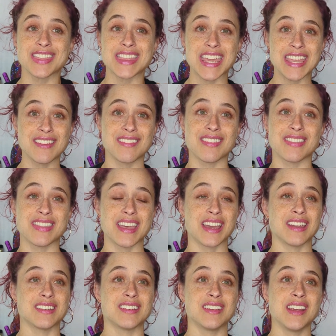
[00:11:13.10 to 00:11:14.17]
things
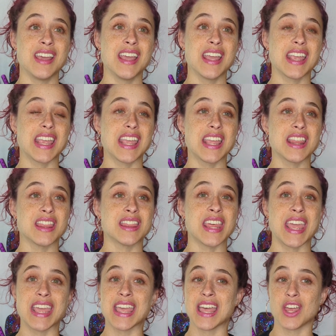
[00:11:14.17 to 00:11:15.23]
that
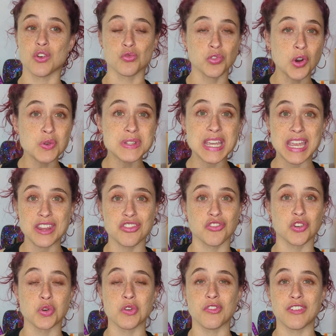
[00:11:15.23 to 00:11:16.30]
they can rotate
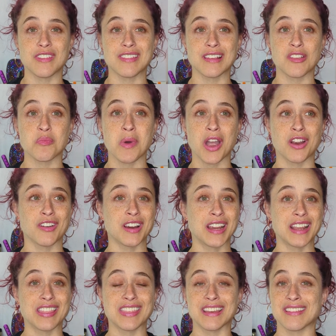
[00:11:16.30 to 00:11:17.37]
through if it's
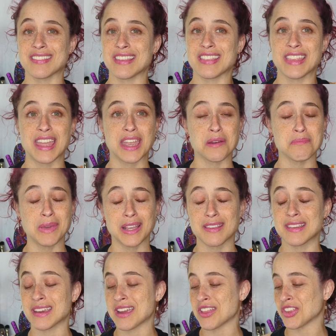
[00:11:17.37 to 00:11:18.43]
expiring, things that they can mix
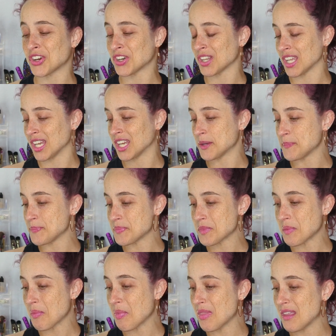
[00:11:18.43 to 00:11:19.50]
together. Like,
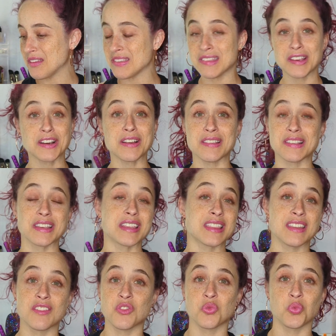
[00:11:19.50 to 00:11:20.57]
seriously,
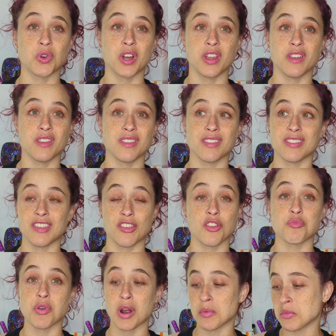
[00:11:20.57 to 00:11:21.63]
this
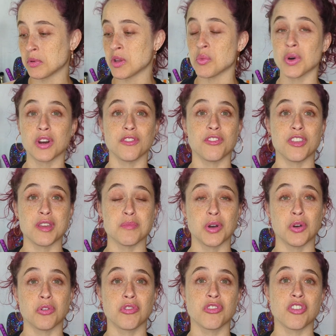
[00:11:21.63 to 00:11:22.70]
is probably one of the
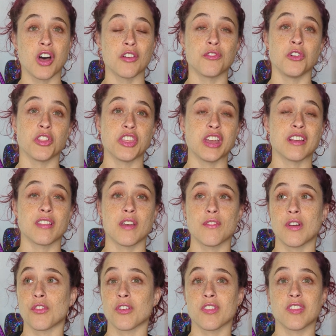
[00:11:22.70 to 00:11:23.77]
most thoughtful things I've
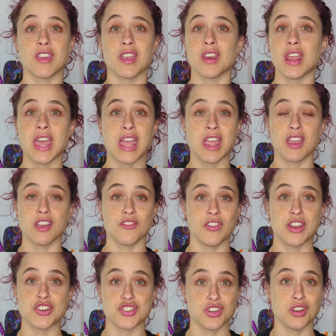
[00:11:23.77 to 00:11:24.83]
ever seen a
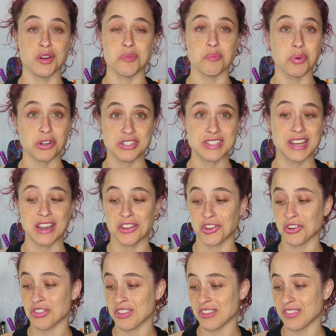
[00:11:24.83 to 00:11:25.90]
convention put
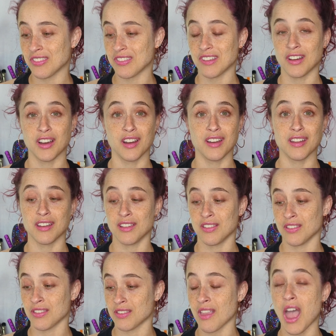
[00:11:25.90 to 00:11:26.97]
together. This
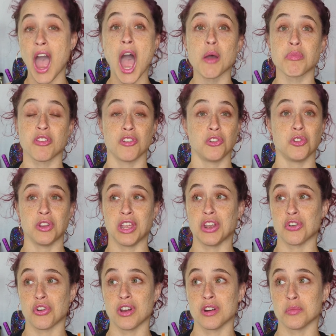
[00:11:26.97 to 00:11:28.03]
is absolutely
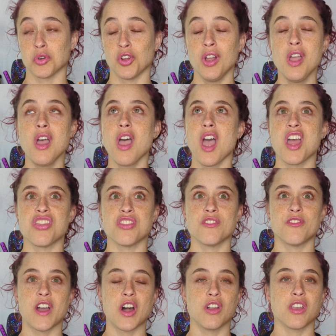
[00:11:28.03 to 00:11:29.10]
incredible, and the
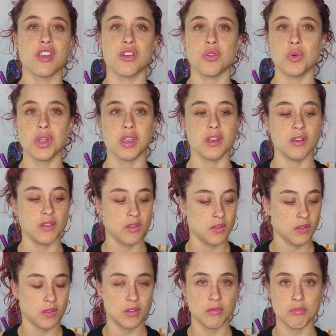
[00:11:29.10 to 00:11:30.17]
value
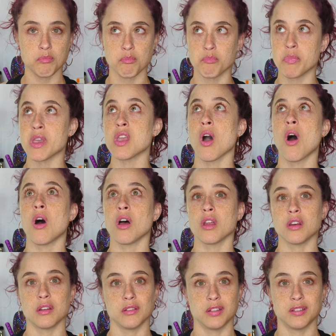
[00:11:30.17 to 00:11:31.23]
is
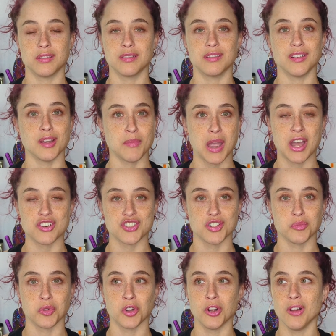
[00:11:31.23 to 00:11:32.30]
beyond
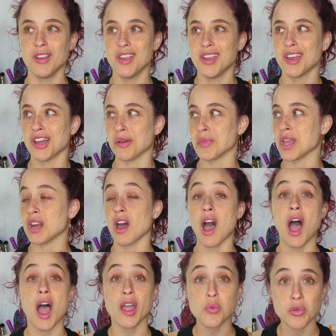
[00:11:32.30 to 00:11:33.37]
imaginable. I mean,
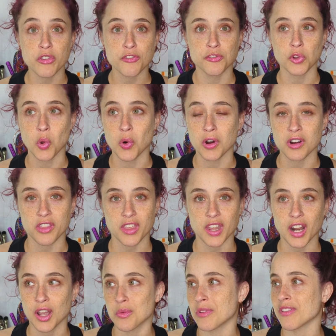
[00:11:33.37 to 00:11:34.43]
I was floored
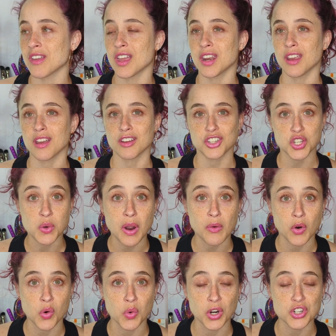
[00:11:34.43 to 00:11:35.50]
that I was getting a
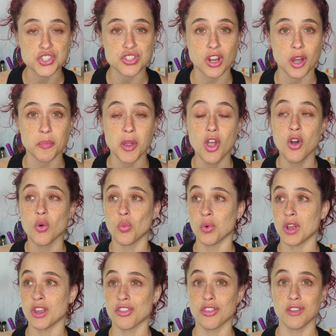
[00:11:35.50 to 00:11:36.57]
2-hour workshop
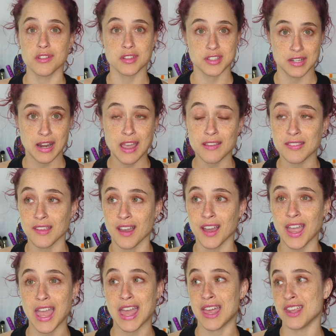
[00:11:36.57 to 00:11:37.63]
with
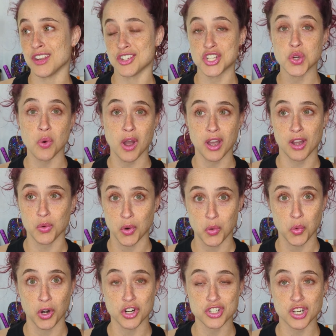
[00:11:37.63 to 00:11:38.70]
Danessa and a 2-hour
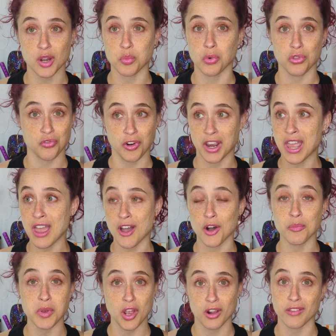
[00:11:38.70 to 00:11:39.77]
workshop with
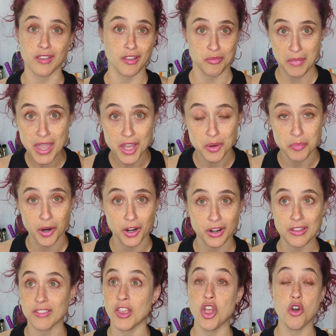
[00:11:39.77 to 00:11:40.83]
Raquel, Beyonce's makeup
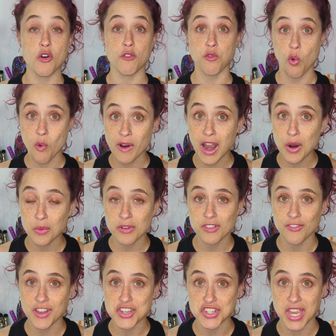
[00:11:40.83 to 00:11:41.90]
artist, 4 hours
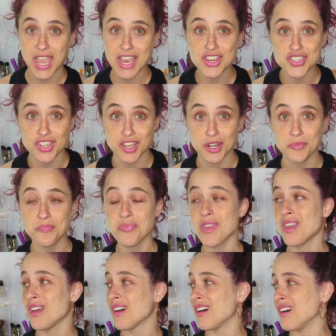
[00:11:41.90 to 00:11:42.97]
of education,
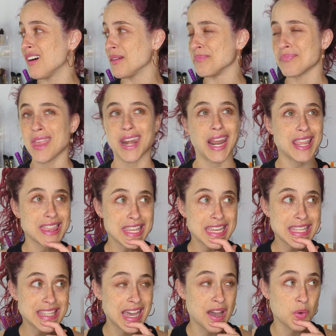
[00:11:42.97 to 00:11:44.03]
and I
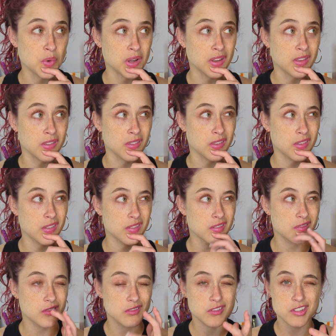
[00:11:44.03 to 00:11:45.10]
think that was
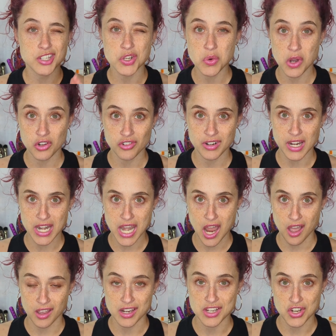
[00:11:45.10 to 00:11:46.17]

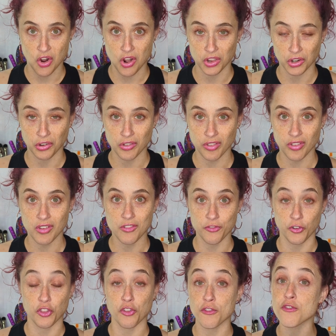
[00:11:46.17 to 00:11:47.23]
$209
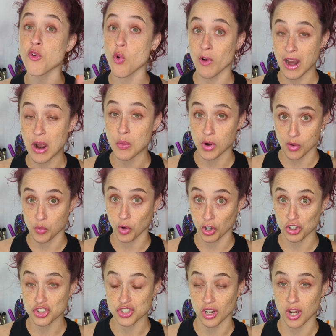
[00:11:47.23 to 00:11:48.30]
for the 4-hour
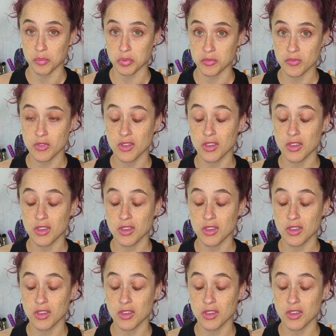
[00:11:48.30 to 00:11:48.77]
workshop,